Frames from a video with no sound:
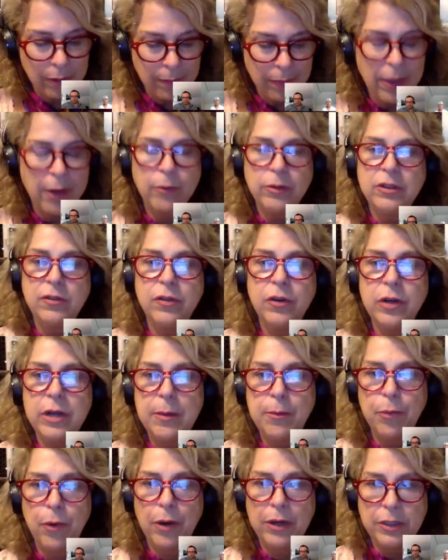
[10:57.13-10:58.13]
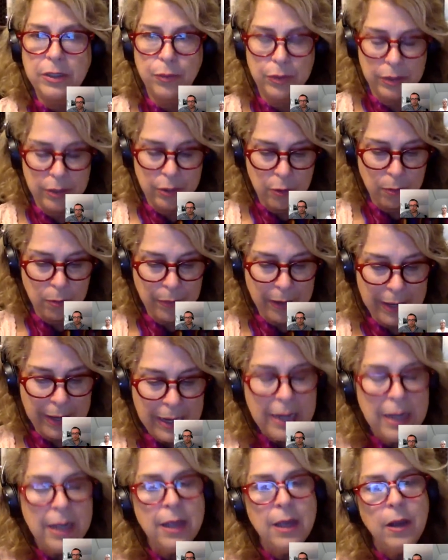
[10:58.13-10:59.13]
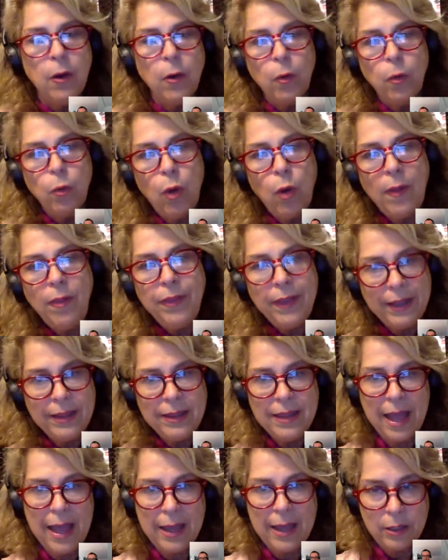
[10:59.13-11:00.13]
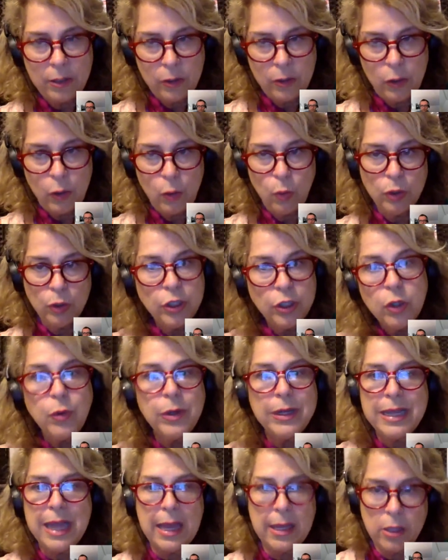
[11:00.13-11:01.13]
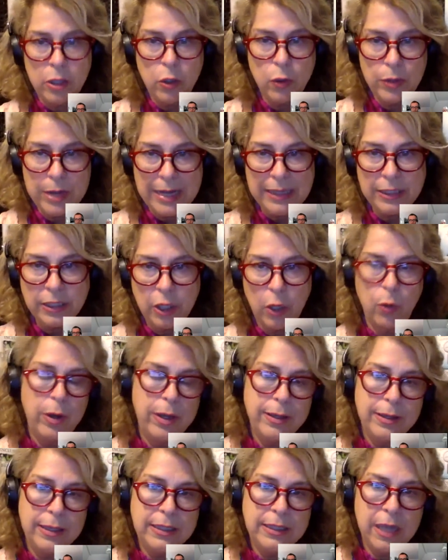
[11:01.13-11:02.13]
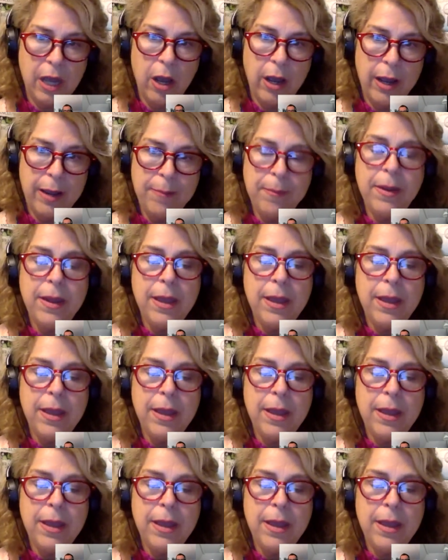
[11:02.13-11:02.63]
I was very impressed with you. But one thing that you were doing at UNESCO at the time